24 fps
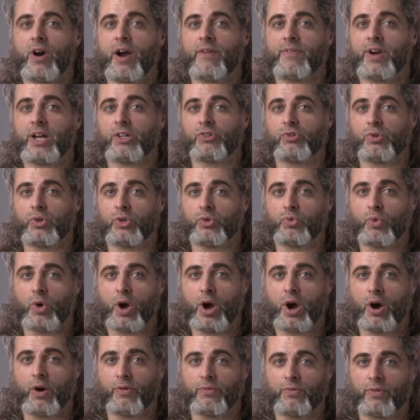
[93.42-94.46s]

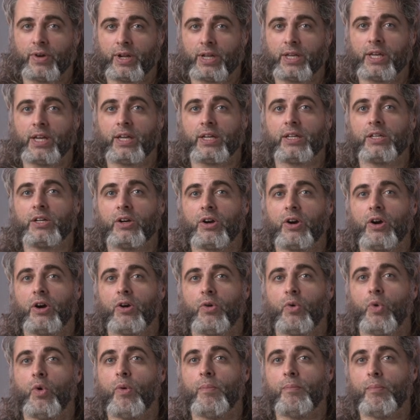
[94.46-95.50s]
512 gig
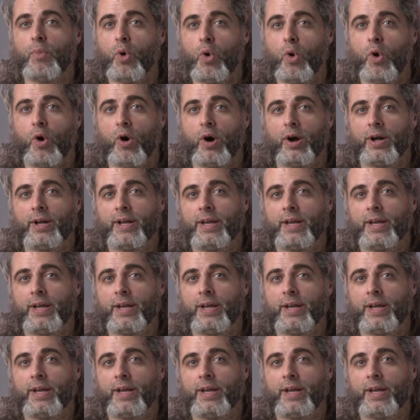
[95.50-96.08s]
or more.